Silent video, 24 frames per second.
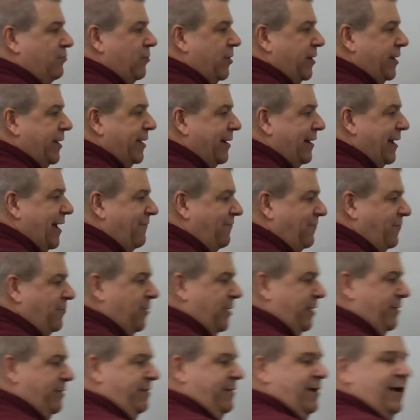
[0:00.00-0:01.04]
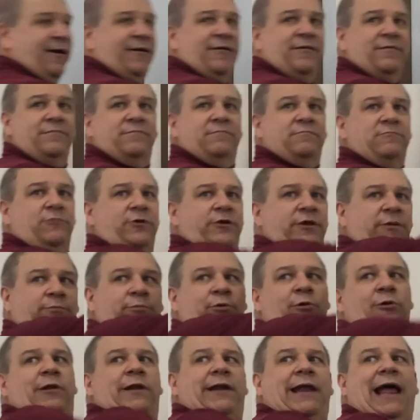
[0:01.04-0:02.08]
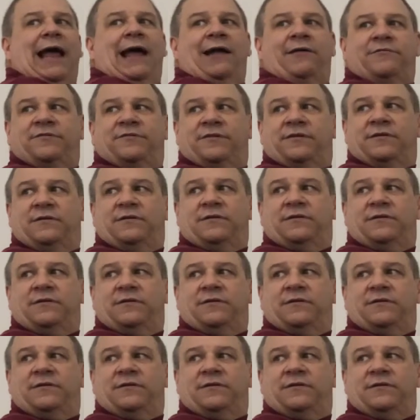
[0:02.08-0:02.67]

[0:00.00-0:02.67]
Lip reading: what are you left with there when you pull it out?